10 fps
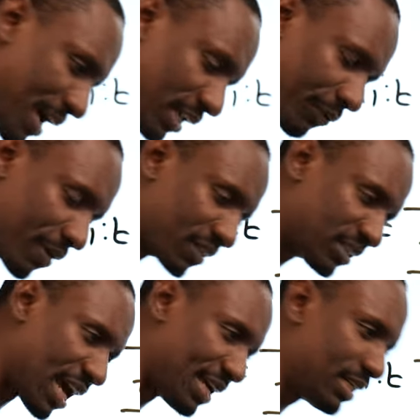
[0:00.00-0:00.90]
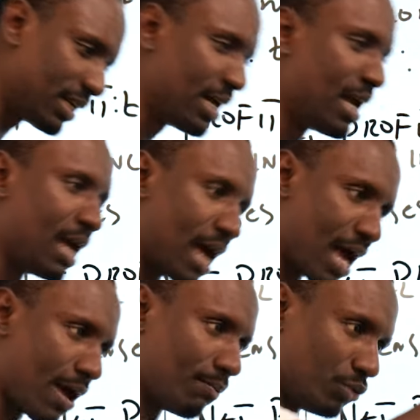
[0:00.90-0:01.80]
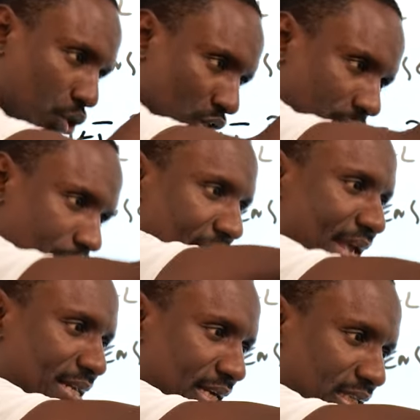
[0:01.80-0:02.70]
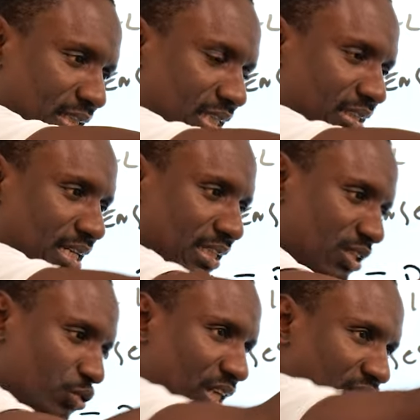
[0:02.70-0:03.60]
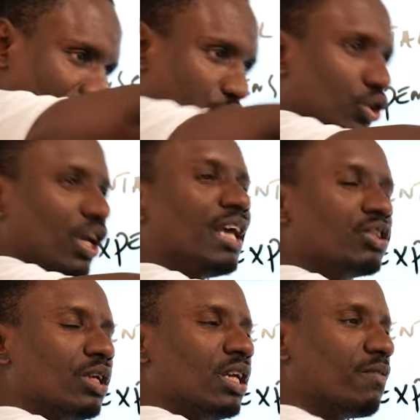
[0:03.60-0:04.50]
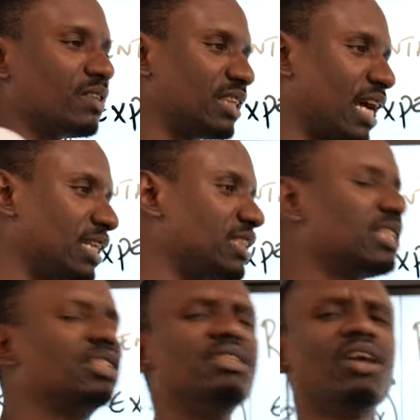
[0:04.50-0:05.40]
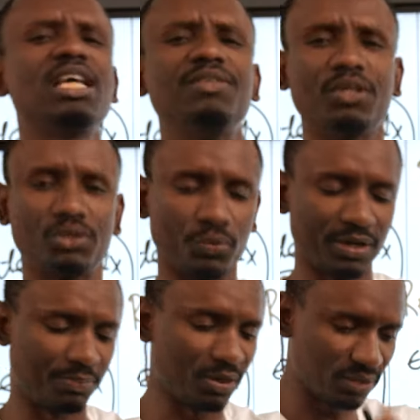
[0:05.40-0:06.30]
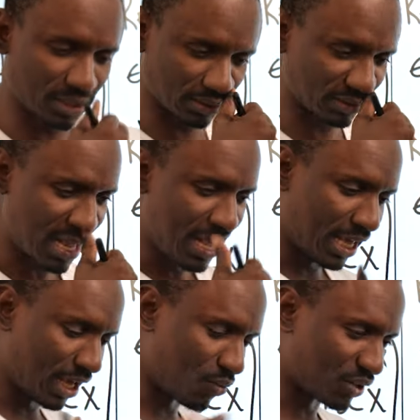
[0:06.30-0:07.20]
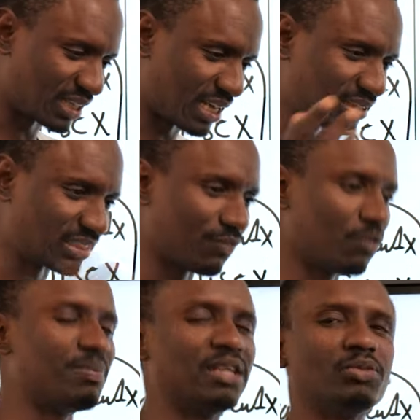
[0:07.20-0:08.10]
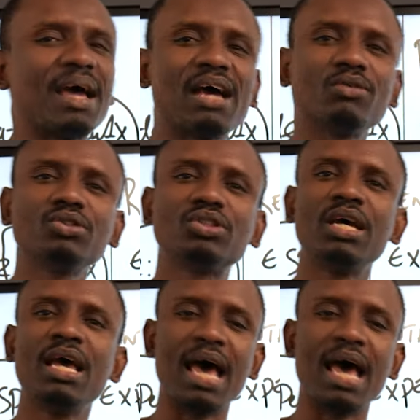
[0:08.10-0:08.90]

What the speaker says: by the riverside, just by the city centre. The train station is on the other side. It's this nice Victorian buildings. It was a 7-bedroom house,